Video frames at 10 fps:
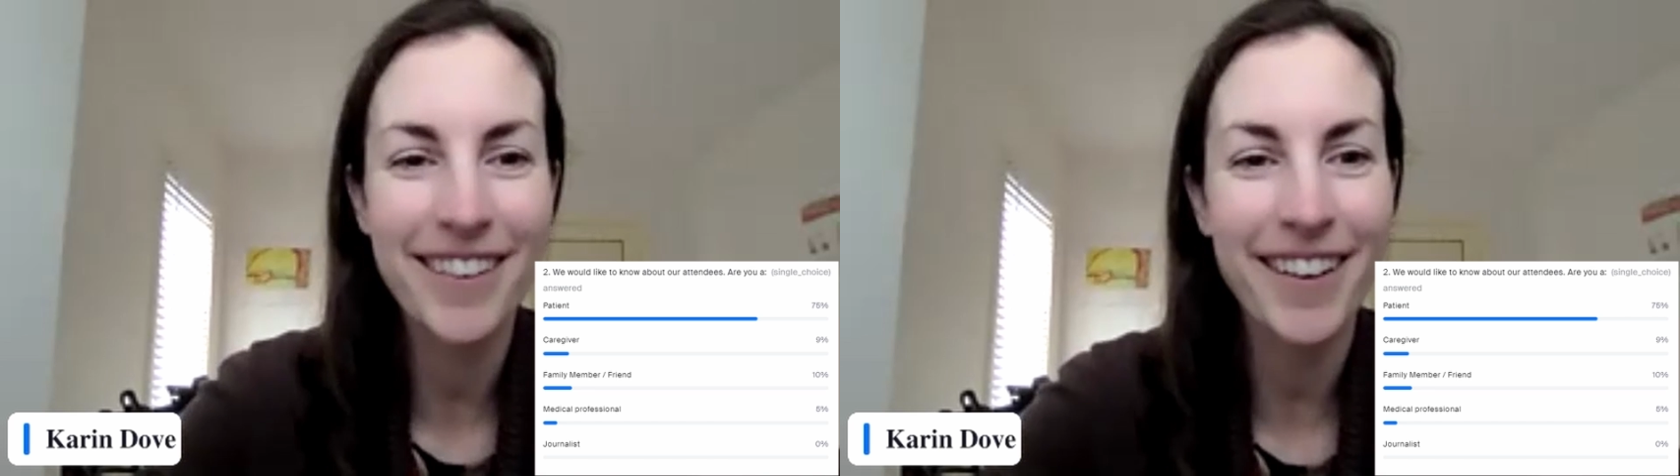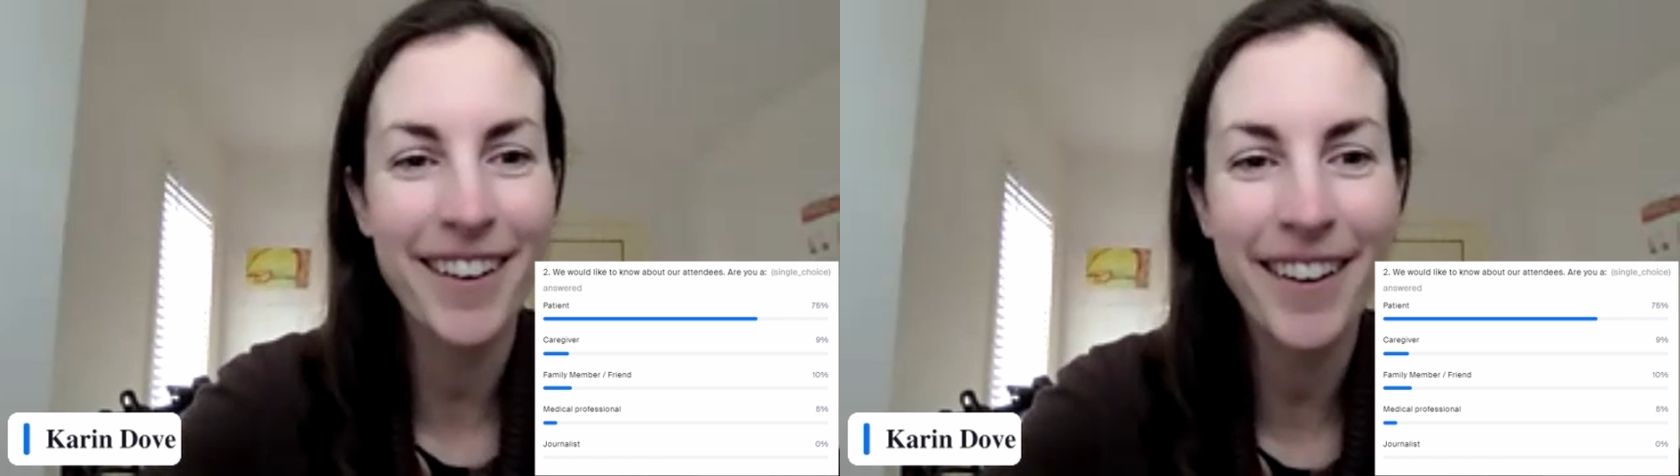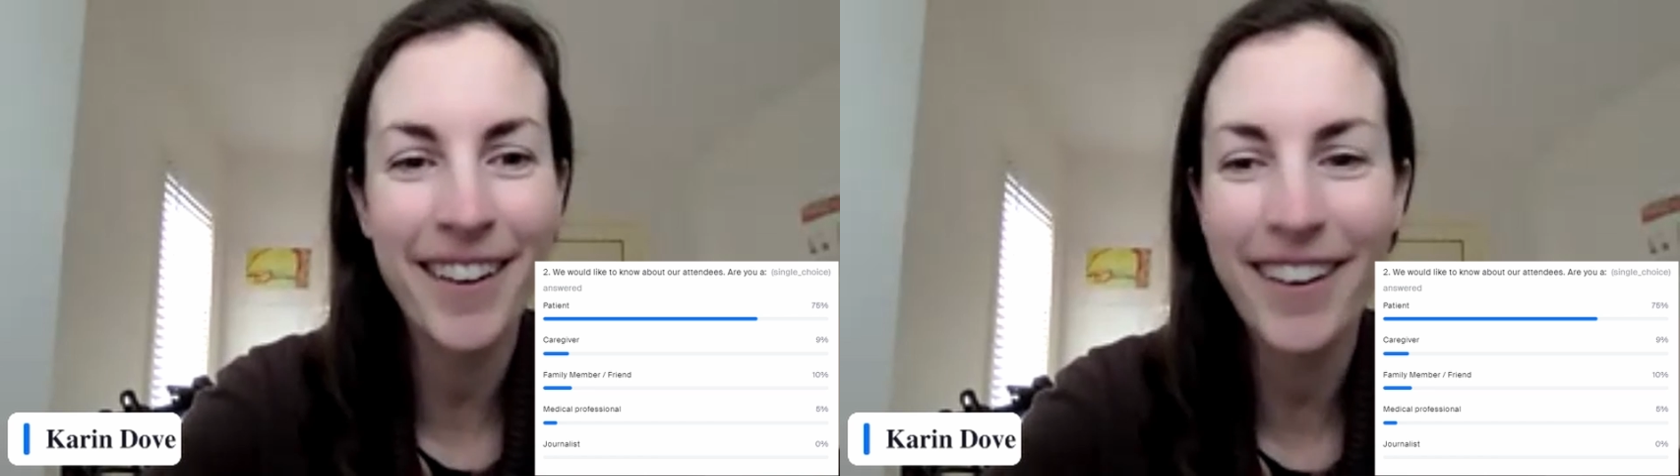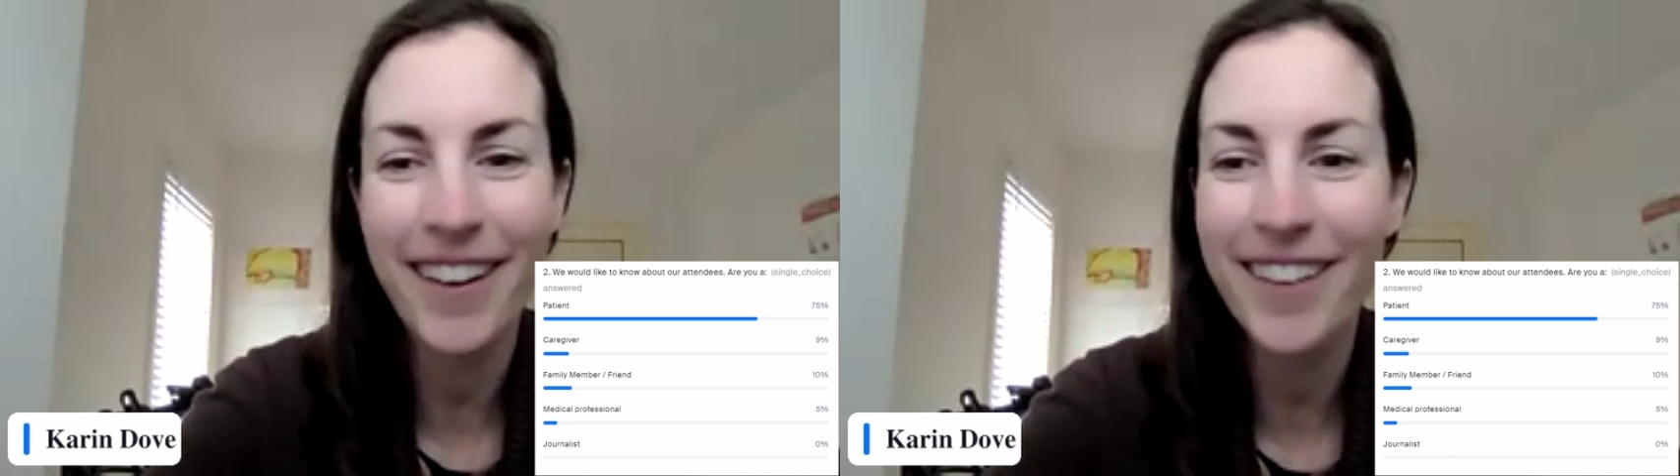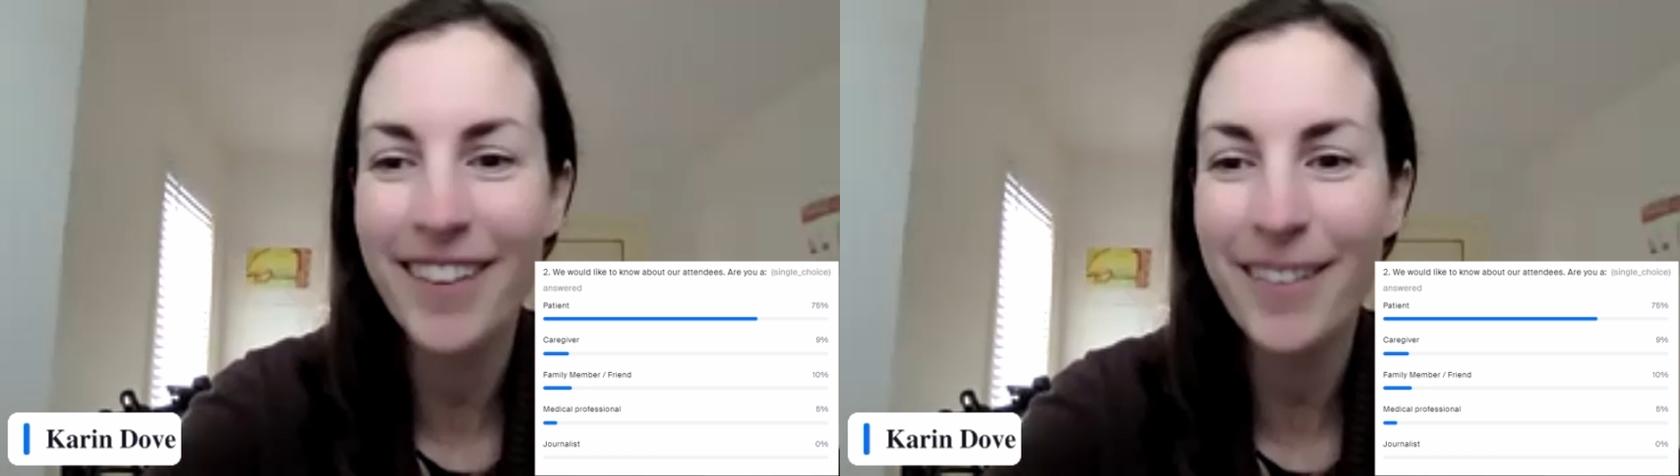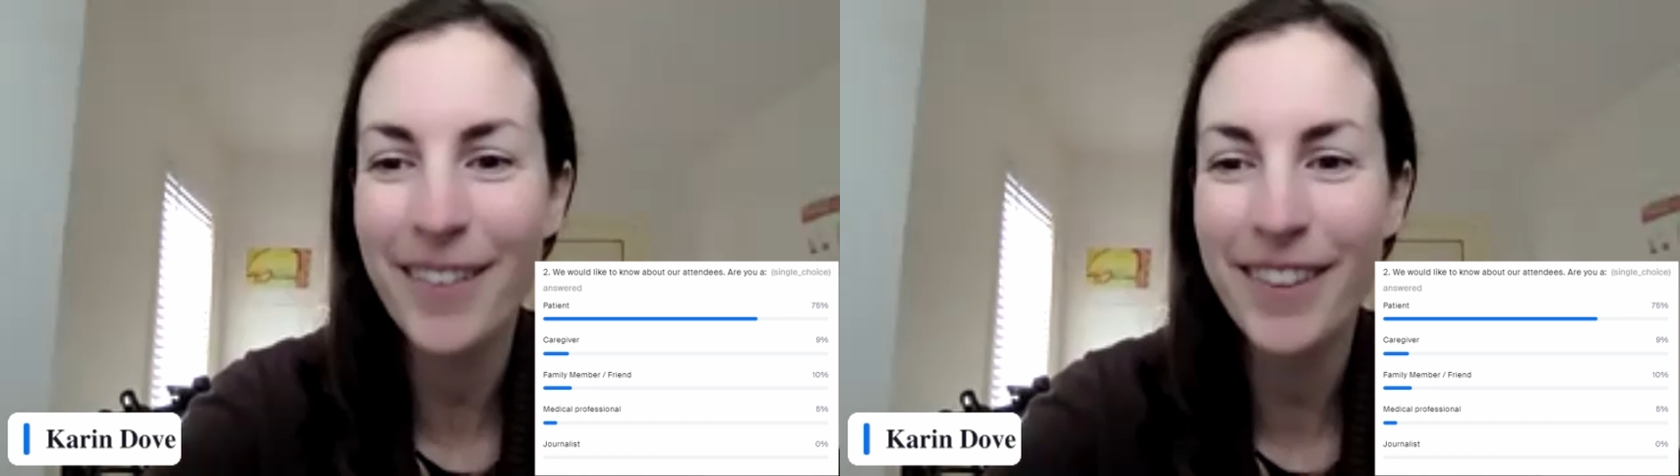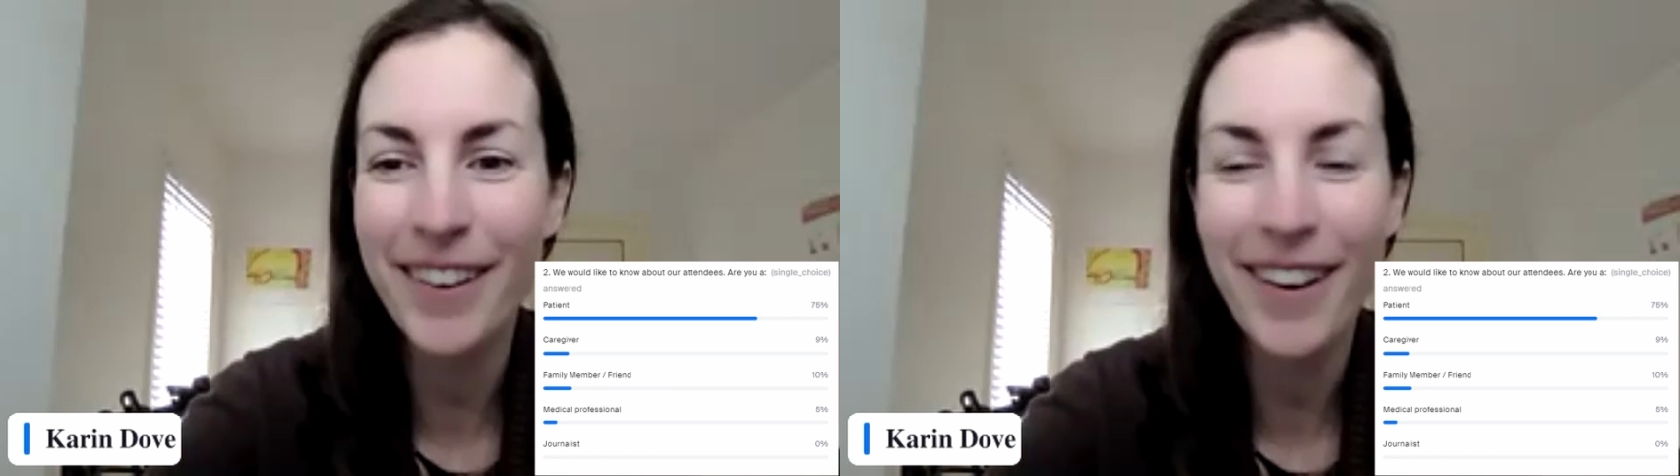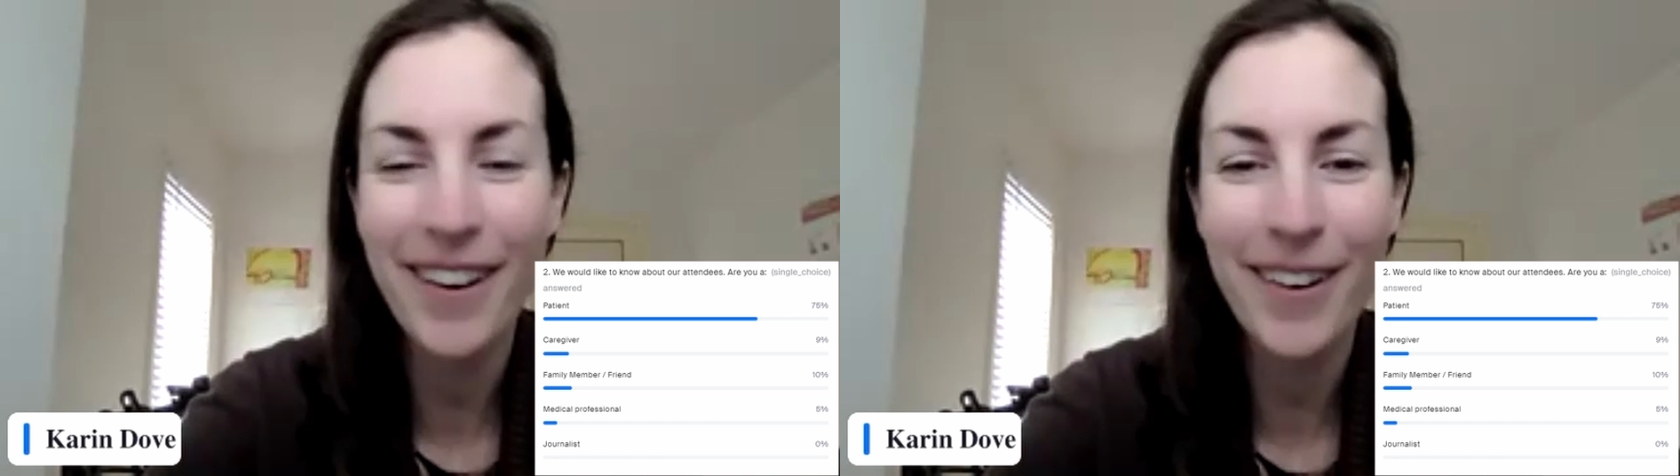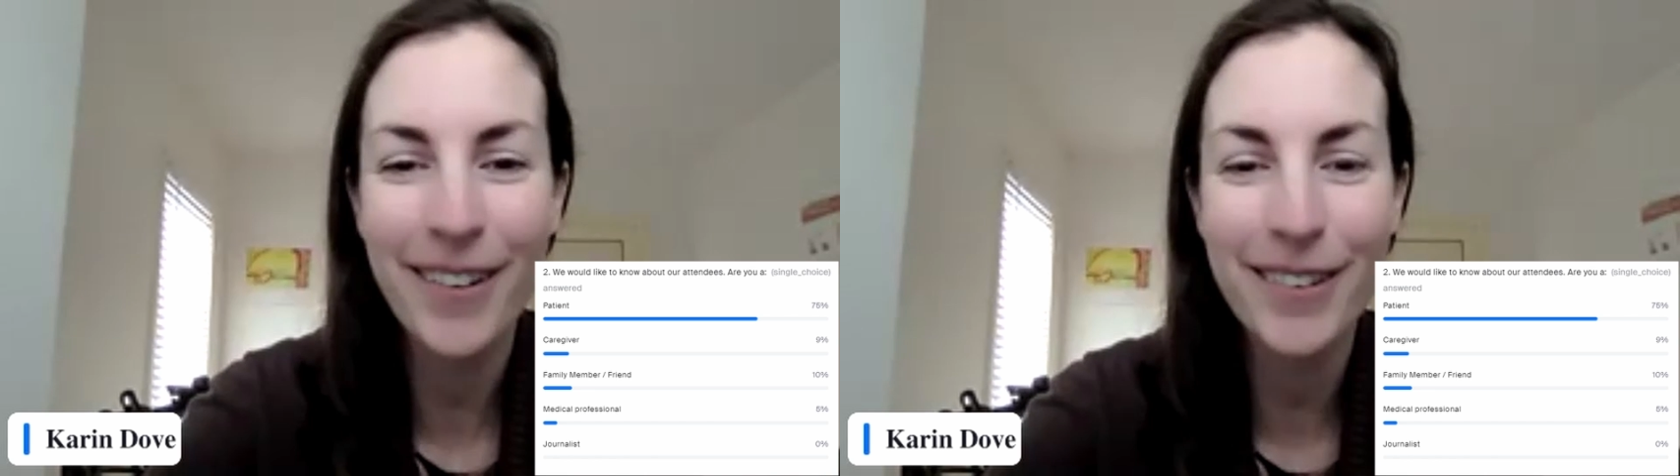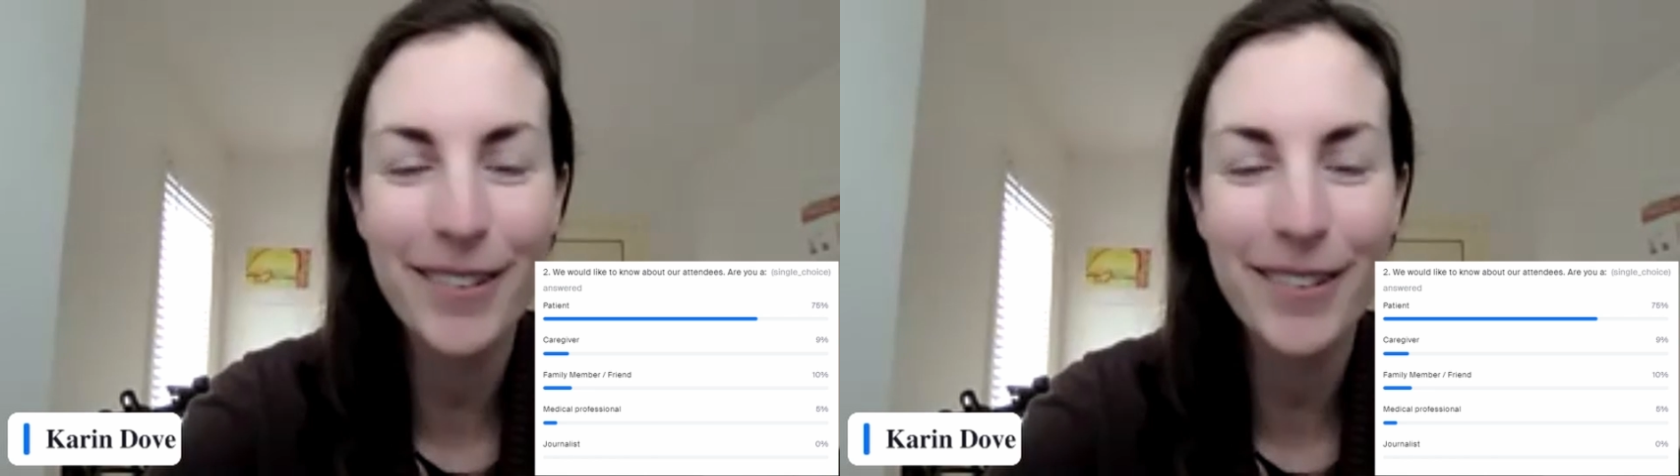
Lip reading: I love that there are also